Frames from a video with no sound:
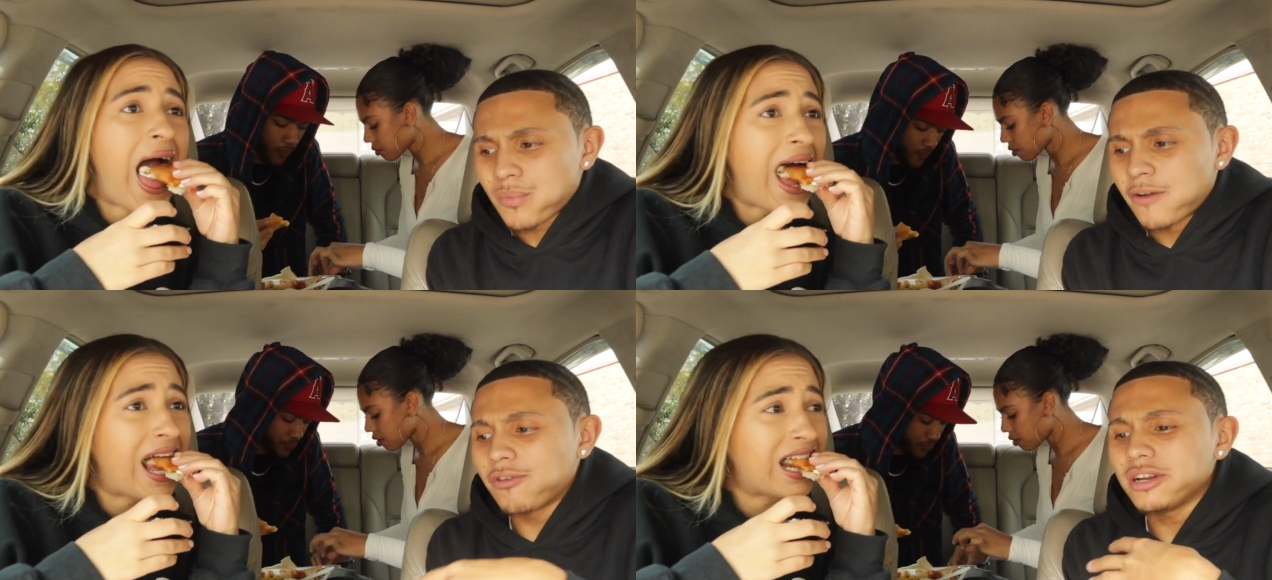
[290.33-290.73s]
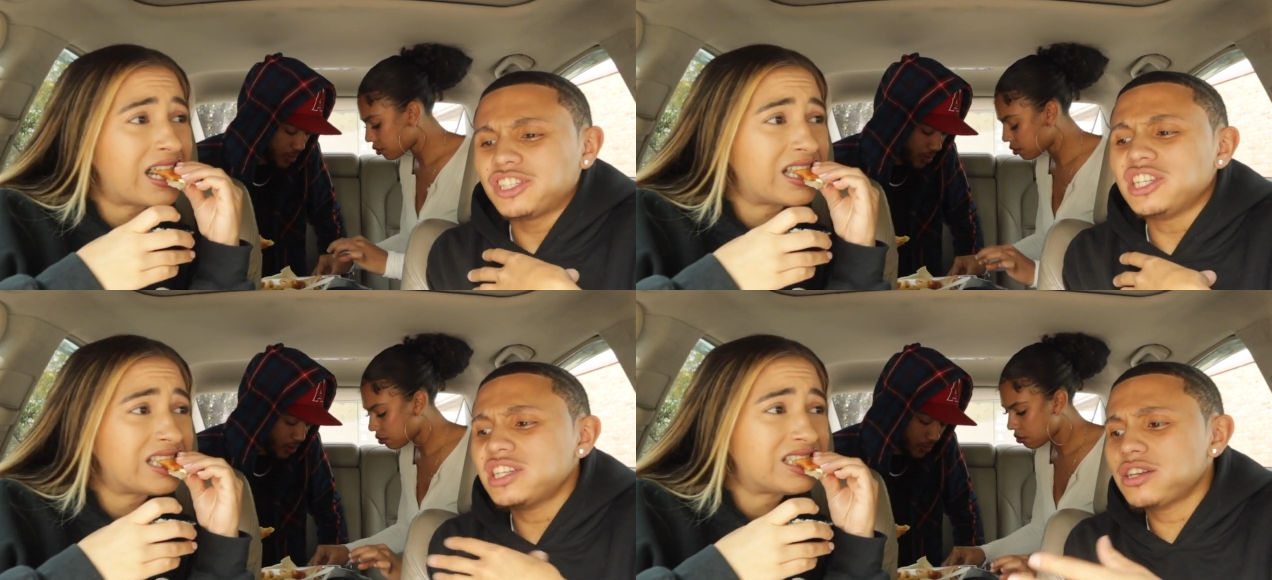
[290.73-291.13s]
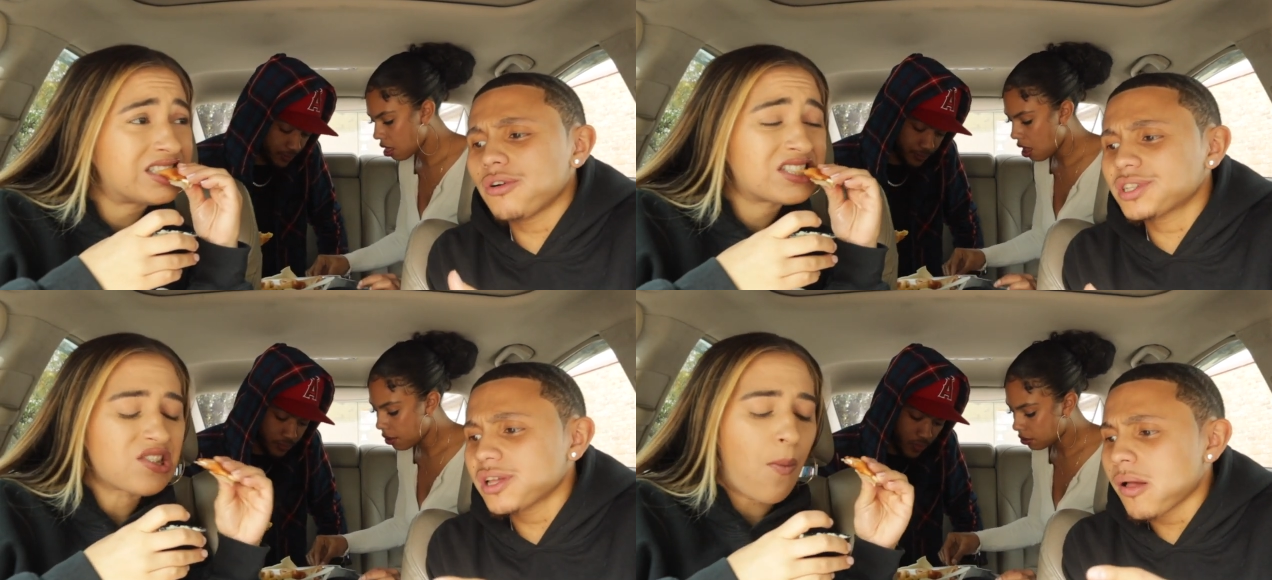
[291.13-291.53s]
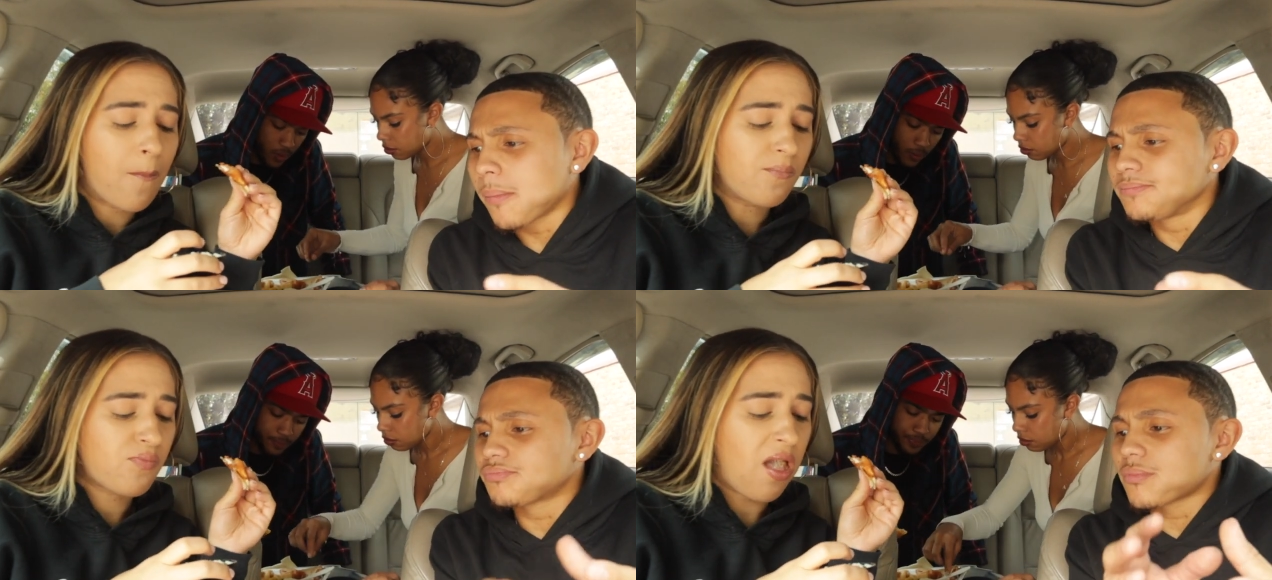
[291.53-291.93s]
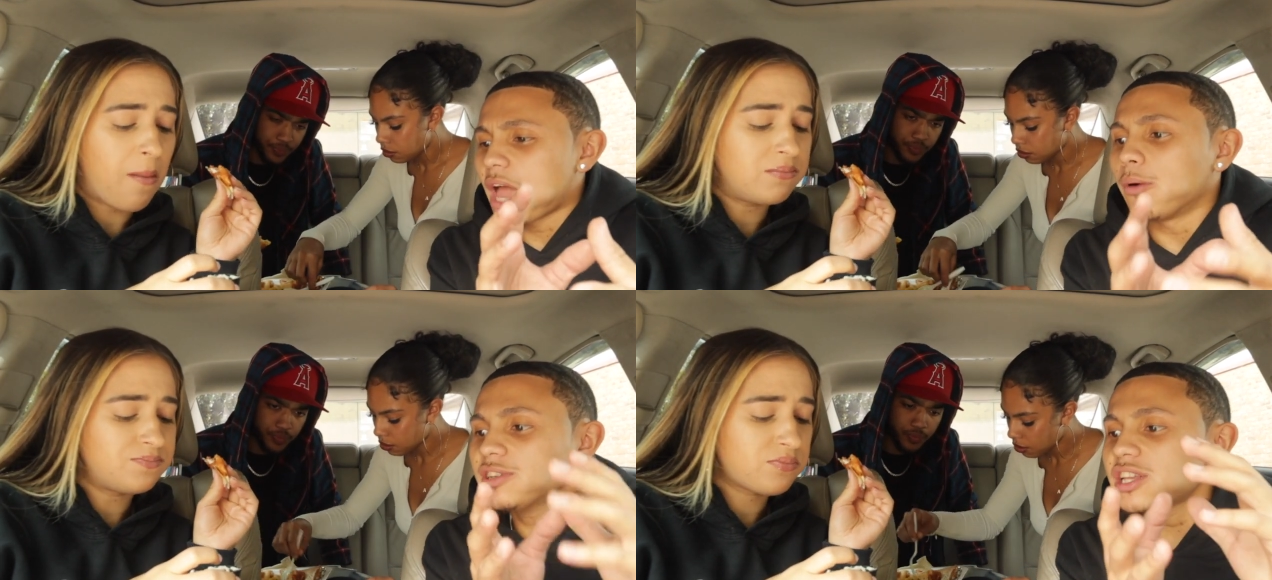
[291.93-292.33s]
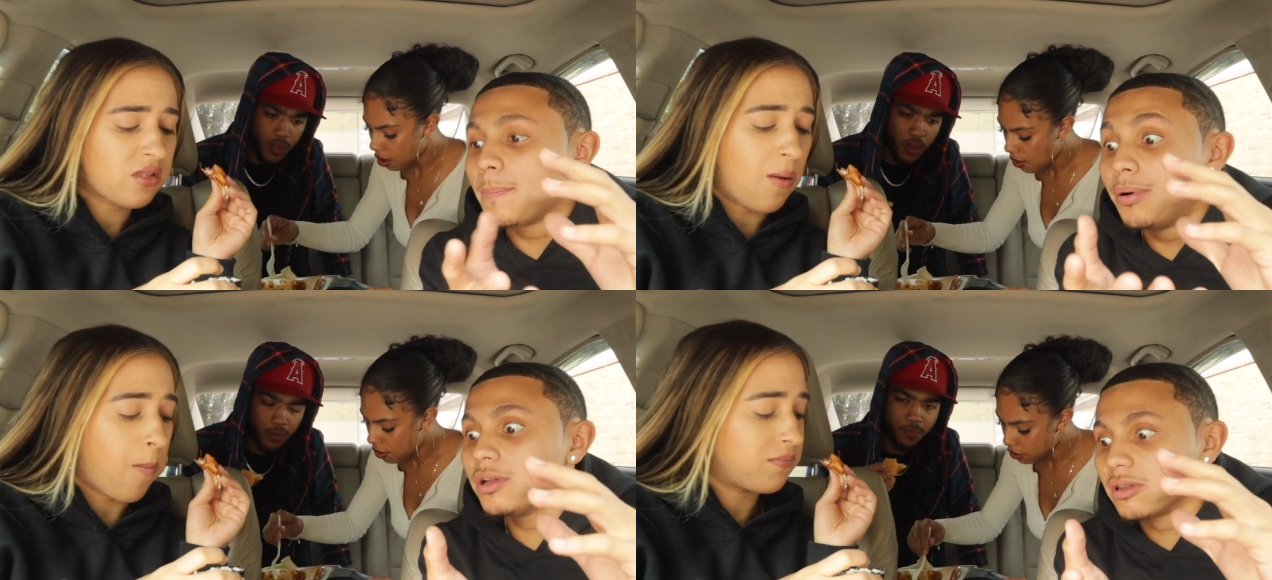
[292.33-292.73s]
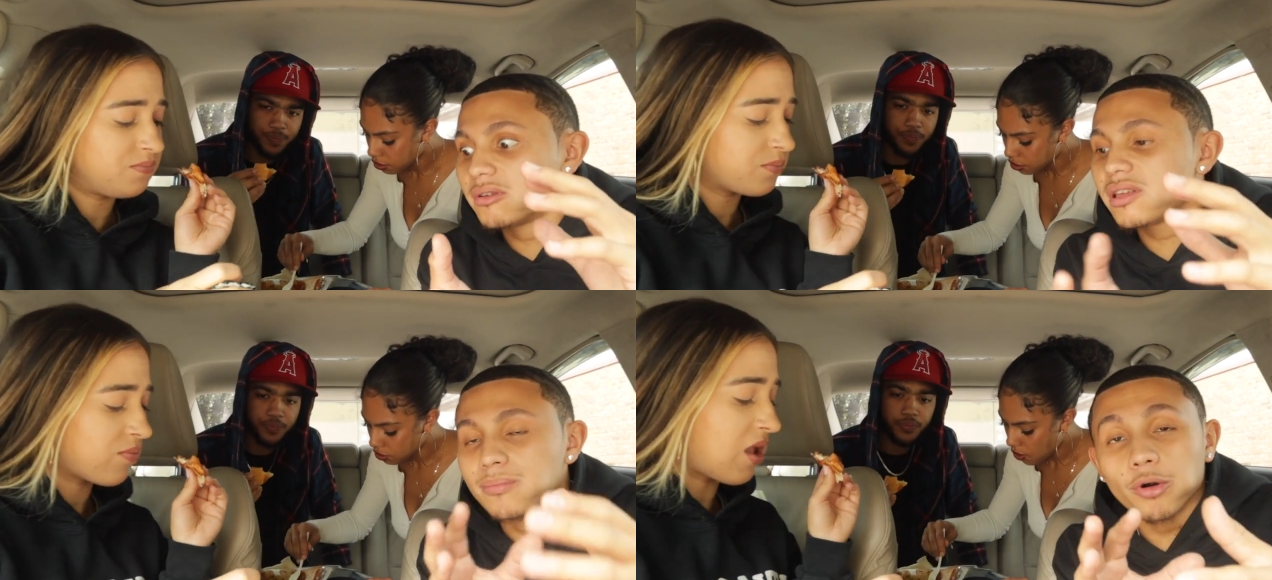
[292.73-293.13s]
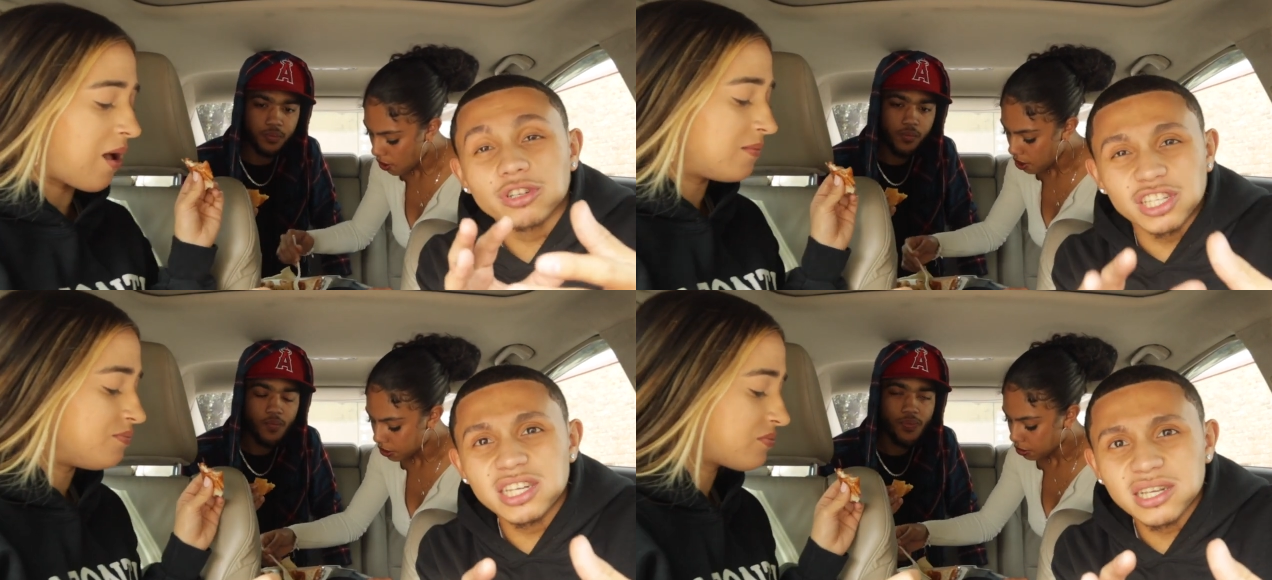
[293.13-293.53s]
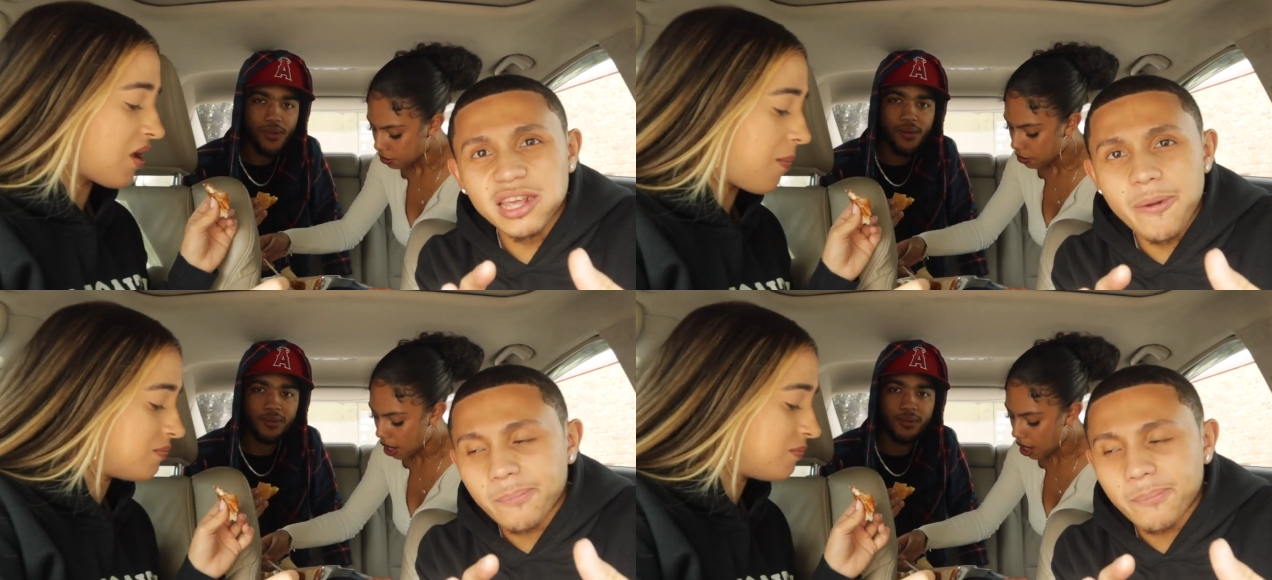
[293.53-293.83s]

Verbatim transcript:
Speaker 1: For our cheesy dosa, I wish they put literally more cheese in it.